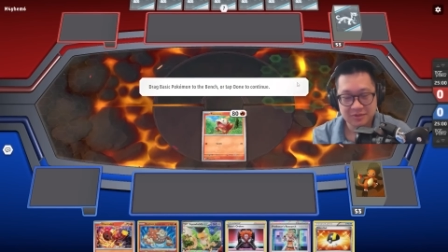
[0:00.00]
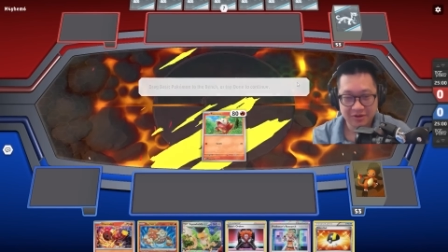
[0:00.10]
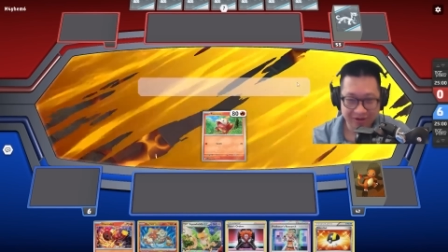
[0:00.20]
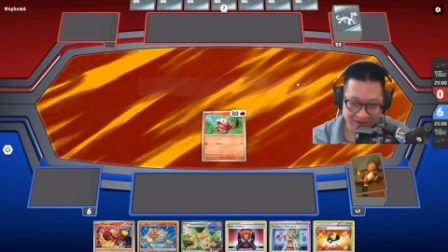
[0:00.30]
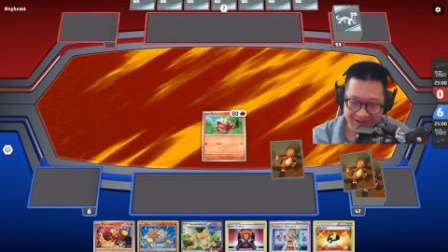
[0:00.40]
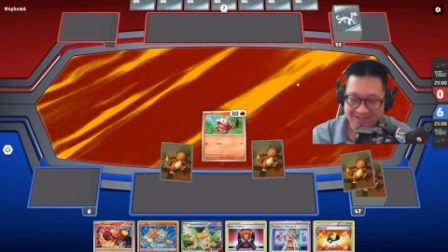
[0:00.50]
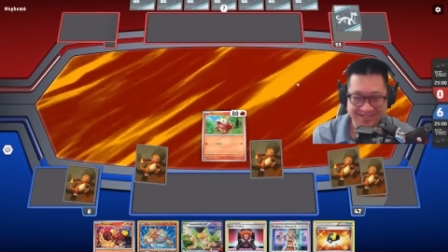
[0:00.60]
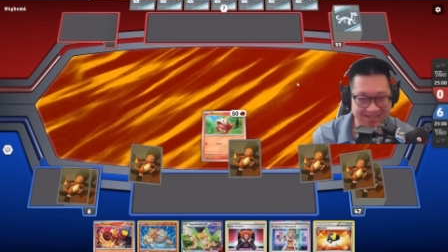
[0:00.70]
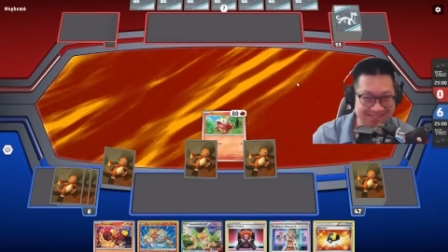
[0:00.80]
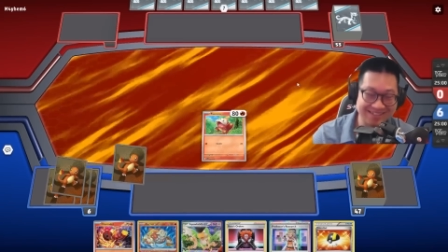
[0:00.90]
right, guys, I
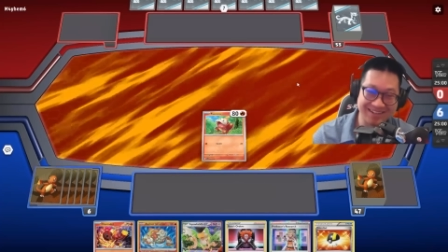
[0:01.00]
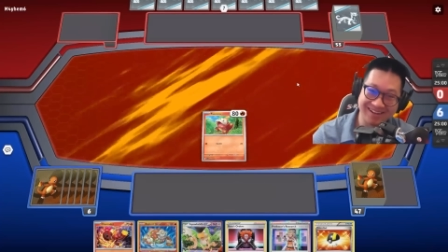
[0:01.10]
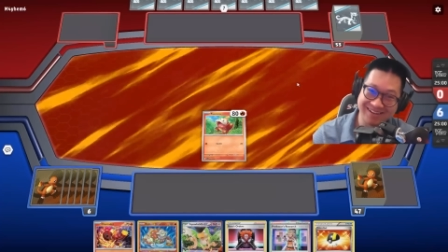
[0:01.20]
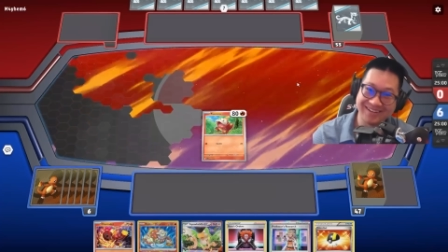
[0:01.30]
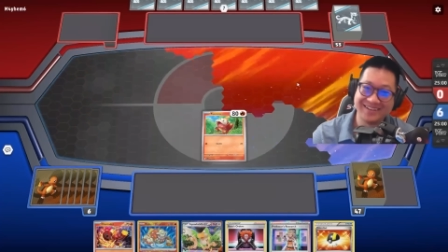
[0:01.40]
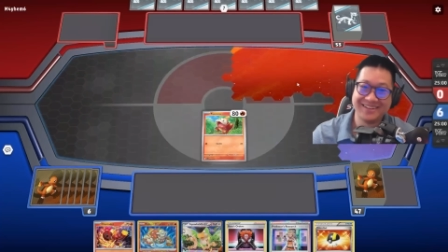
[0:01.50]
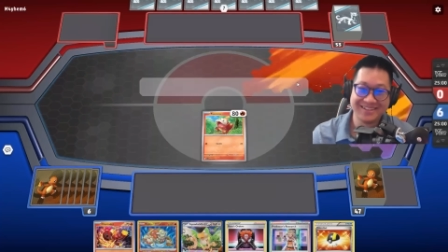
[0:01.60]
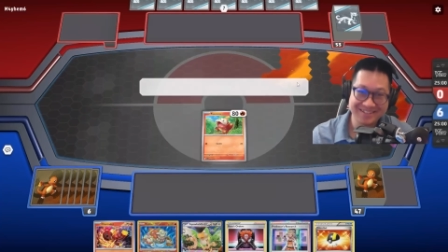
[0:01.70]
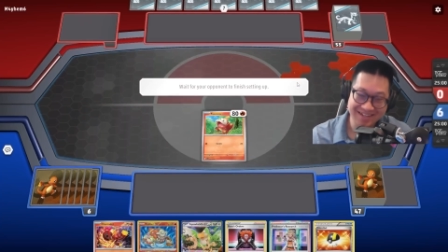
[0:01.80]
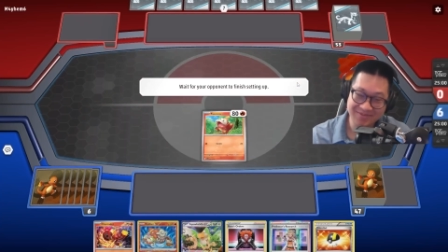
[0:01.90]
gotta say,
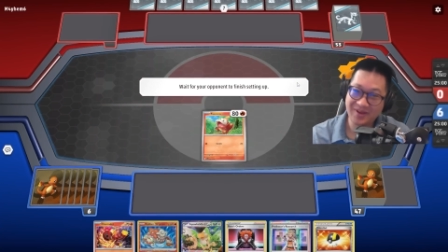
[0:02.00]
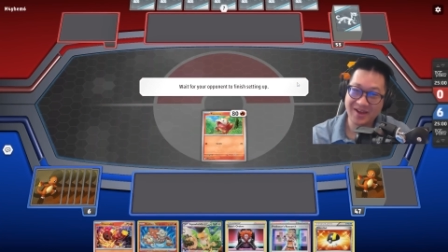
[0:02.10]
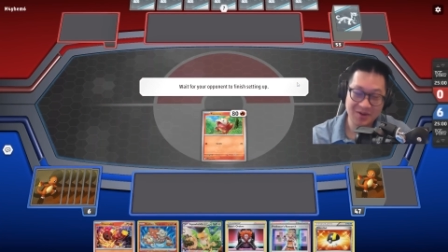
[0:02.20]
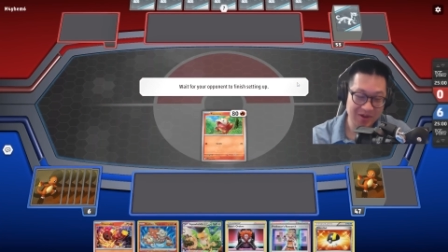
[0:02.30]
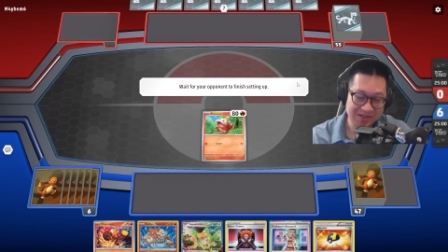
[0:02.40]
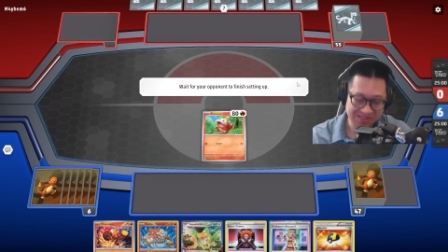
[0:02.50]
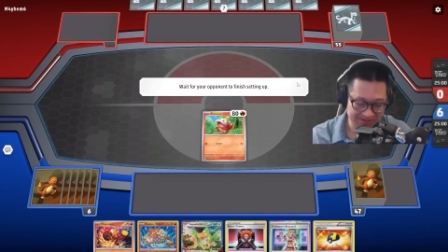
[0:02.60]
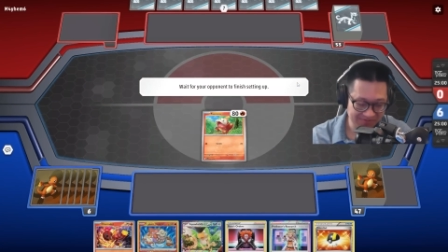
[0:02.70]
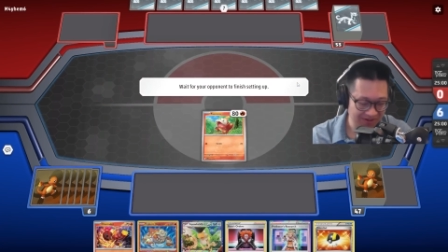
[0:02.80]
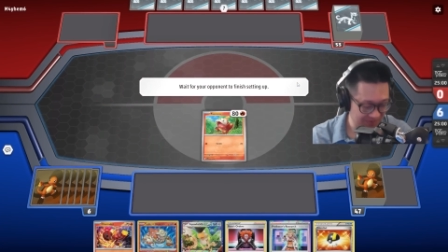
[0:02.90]
Chien-Pao has
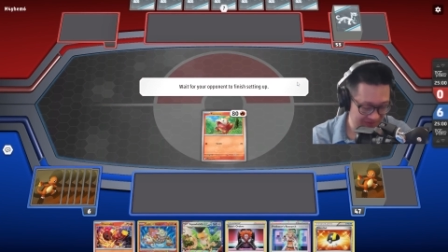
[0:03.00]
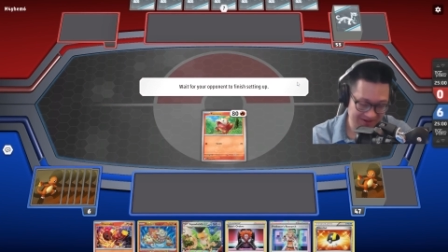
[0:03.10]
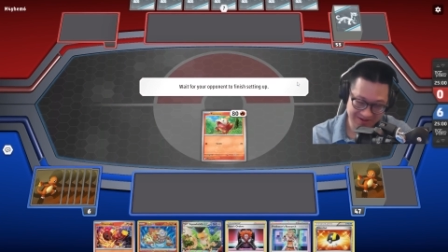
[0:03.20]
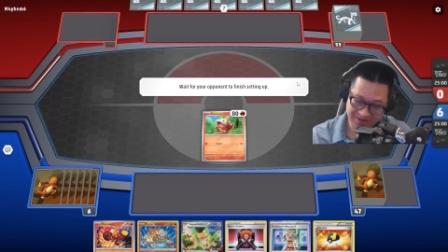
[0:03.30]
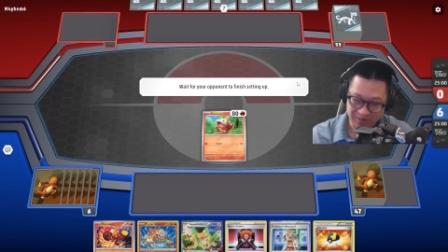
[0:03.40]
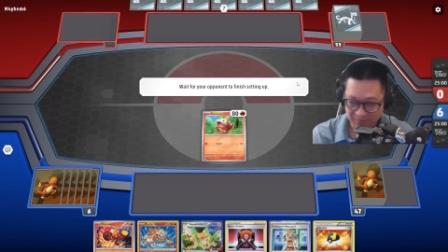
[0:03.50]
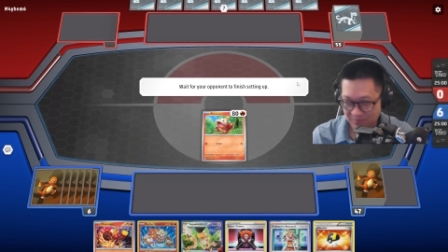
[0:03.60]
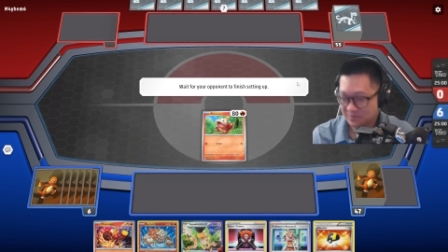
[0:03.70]
defeated me